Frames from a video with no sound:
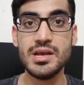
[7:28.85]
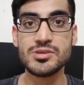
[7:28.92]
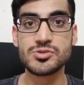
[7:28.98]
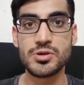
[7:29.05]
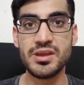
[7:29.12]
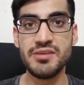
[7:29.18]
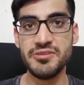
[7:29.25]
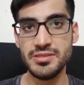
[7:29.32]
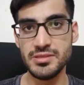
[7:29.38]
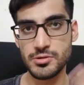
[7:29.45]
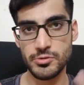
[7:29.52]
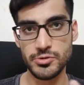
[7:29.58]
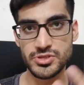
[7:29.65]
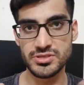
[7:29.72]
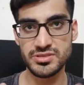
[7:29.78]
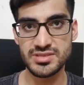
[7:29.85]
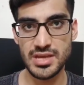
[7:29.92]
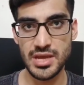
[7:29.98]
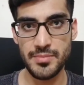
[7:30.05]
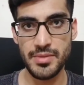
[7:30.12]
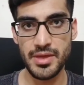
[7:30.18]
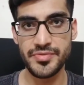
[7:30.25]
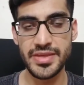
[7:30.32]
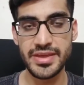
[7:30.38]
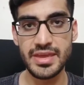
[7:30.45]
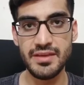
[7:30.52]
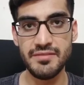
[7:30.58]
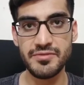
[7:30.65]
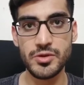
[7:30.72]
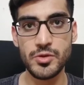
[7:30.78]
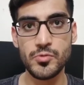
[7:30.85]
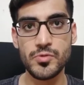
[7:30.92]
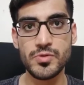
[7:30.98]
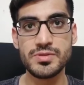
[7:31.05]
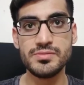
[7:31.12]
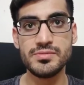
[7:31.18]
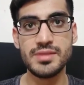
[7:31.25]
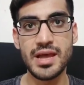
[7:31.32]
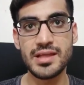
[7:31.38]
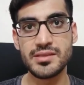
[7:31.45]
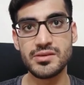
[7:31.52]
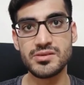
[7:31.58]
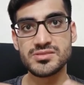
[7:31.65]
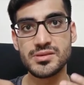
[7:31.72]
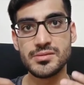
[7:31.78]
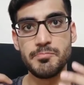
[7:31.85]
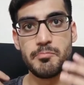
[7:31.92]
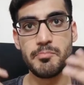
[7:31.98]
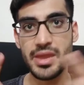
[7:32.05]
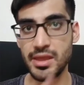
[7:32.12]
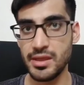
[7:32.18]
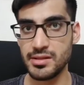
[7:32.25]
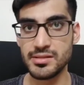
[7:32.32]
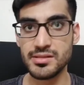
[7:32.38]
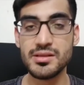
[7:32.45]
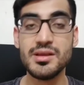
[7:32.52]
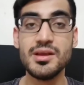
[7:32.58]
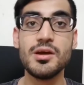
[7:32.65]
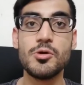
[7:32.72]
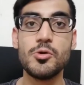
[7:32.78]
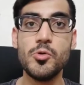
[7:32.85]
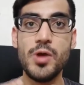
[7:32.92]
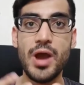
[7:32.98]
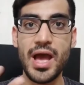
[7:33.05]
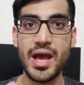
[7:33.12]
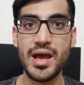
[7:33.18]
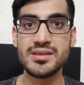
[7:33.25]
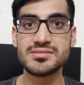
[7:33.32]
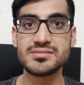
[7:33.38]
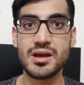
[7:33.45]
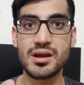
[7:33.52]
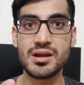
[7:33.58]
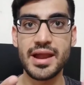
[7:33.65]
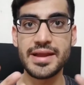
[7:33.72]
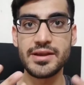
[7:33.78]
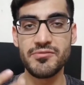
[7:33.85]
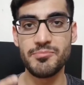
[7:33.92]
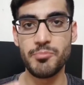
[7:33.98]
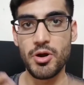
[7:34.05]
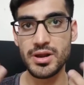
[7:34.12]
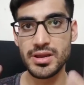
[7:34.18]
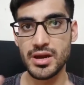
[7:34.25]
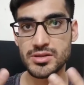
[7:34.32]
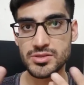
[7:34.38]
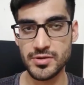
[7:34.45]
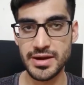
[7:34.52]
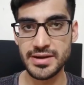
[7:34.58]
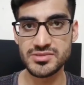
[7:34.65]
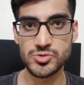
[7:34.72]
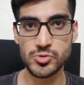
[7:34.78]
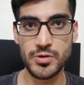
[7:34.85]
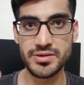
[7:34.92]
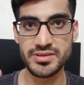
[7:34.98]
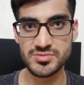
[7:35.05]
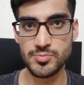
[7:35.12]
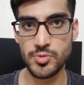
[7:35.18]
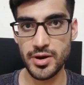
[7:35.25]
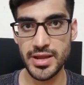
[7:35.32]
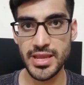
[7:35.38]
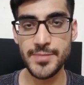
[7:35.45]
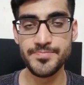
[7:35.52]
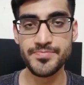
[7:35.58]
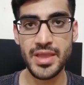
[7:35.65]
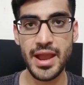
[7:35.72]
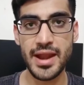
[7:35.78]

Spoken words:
So if in the question stem, they give you that there's a male who has a kind of polyarthritis throughout his body,